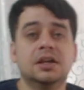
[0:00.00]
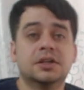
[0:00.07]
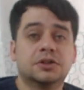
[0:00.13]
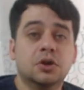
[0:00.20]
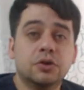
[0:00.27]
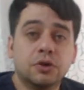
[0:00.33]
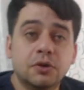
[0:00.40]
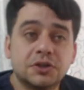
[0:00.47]

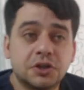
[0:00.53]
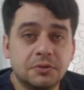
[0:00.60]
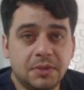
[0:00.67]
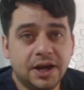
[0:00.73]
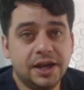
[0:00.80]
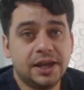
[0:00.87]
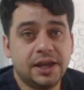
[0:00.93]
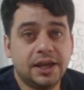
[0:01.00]
So those are
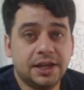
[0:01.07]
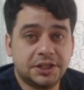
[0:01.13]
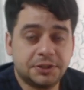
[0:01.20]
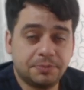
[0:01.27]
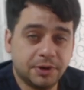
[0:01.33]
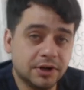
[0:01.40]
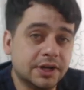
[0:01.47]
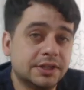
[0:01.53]
my
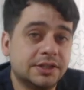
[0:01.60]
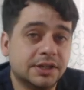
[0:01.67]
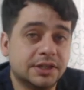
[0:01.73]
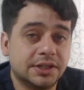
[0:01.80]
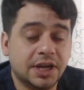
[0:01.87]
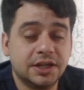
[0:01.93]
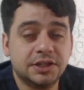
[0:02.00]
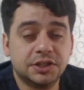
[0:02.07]

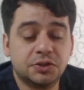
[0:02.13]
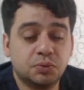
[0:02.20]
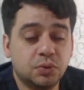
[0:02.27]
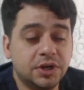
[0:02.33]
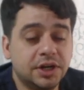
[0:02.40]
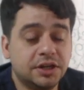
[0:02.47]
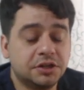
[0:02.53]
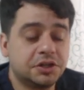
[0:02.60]
experiences. I just
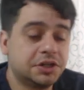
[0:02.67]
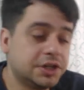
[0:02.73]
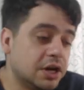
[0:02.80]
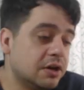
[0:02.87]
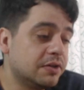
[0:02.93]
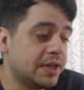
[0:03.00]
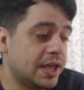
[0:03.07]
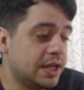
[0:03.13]
wanted to
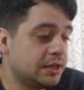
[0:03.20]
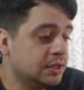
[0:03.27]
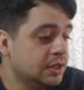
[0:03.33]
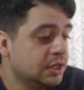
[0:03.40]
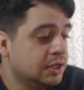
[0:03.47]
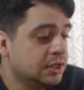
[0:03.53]
share that.